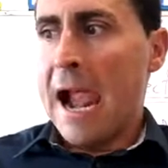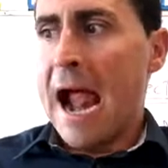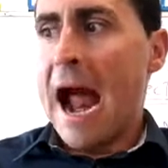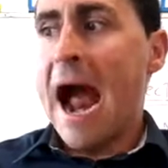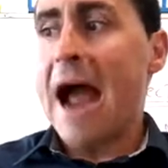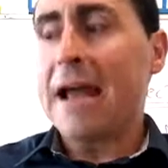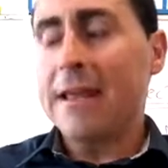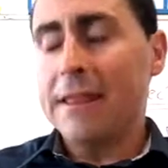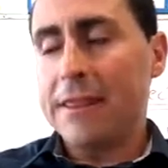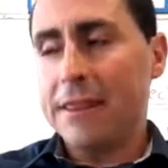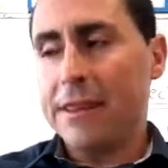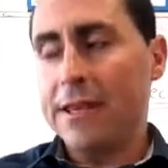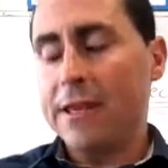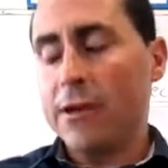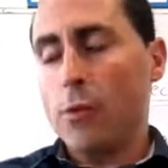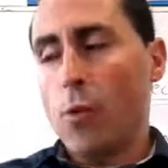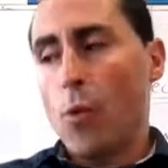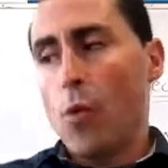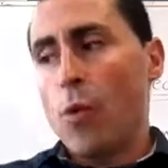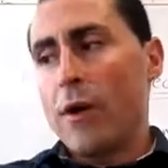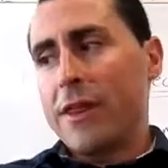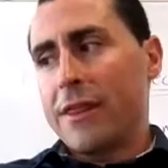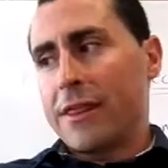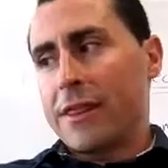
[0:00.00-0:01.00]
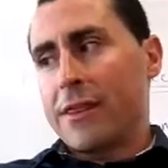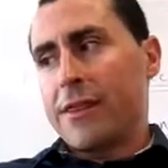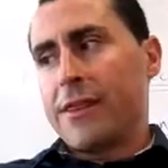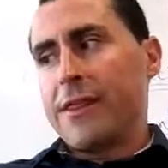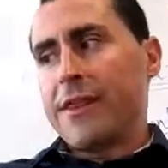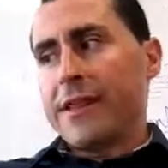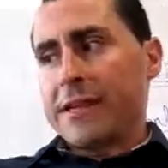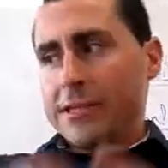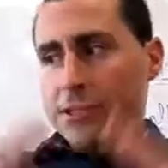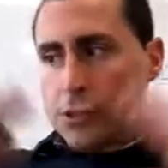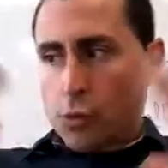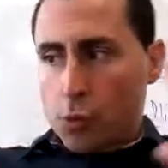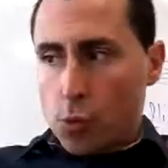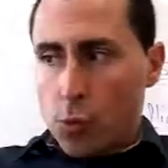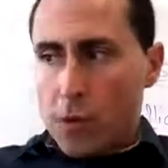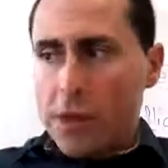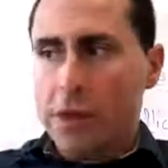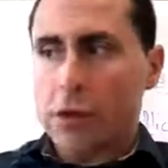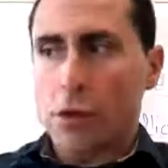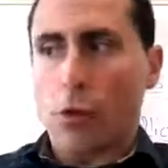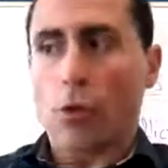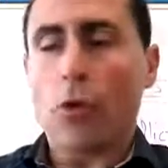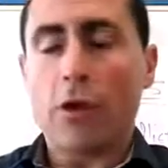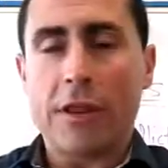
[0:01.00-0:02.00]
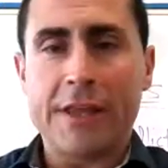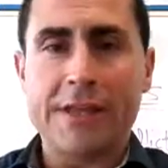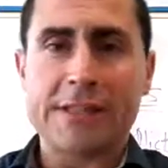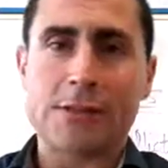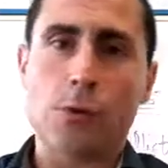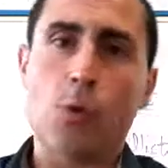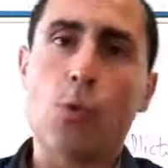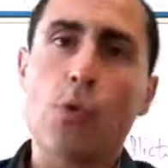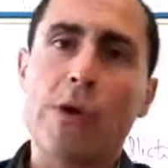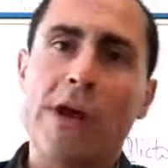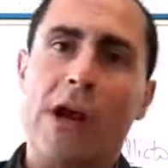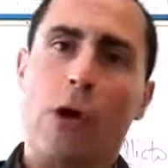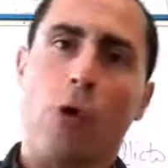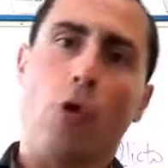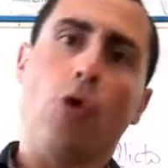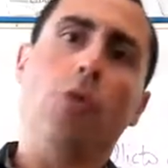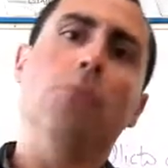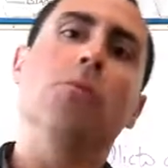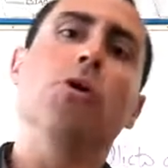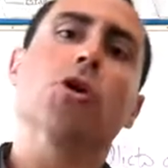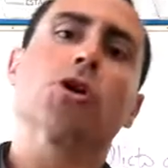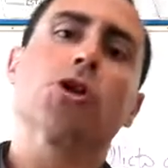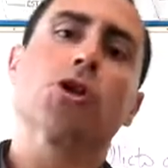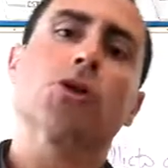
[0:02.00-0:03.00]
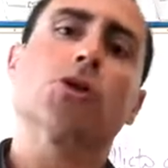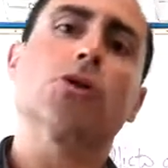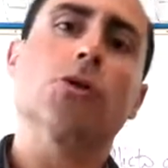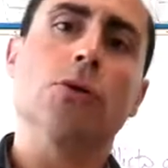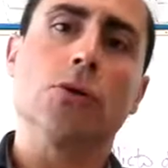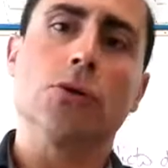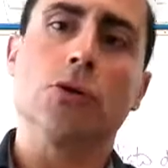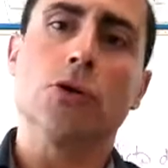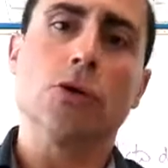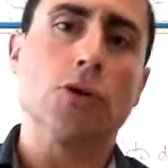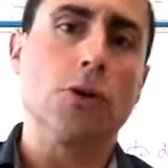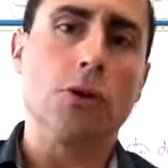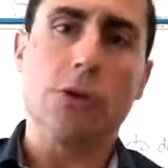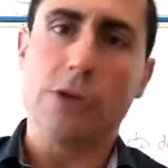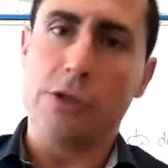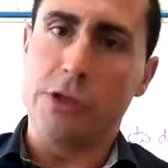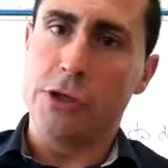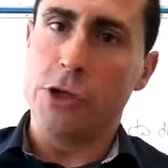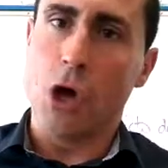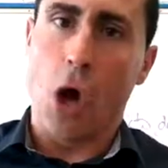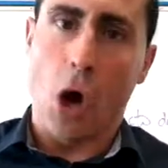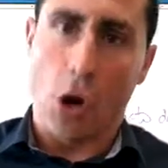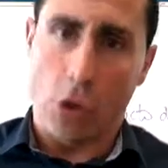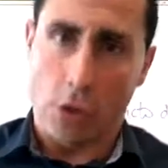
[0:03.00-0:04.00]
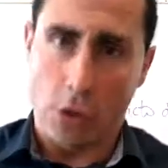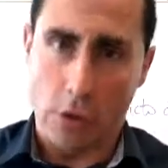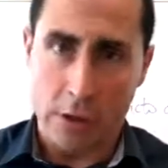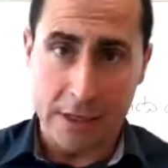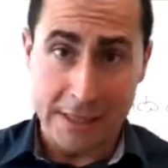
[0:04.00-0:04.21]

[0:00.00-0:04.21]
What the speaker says: I think with all this, we are almost done.